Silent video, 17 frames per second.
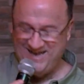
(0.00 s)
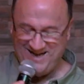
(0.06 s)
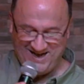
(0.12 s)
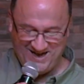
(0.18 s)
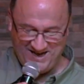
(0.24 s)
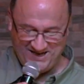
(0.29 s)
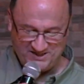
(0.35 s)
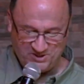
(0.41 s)

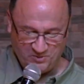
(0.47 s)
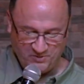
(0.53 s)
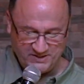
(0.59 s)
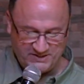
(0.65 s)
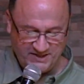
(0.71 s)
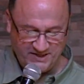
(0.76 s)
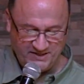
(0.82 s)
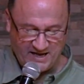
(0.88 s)
And so we
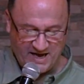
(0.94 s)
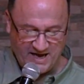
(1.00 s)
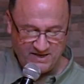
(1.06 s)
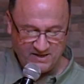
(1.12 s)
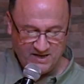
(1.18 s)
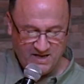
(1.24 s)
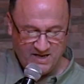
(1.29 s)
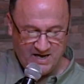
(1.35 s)
see
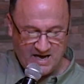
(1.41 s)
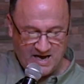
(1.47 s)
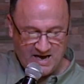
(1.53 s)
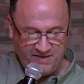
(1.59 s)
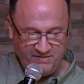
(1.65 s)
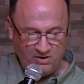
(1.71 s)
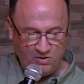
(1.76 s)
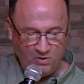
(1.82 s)
that.
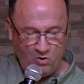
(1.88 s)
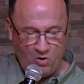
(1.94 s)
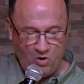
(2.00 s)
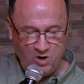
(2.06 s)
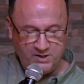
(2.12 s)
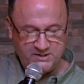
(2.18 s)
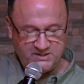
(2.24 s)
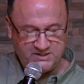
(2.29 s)
And the
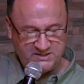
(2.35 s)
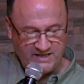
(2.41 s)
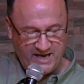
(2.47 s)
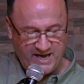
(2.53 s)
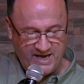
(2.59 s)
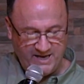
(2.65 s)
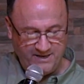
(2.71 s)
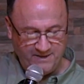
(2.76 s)
Lord
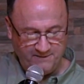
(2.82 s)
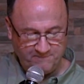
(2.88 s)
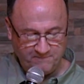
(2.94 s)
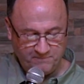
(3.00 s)
said,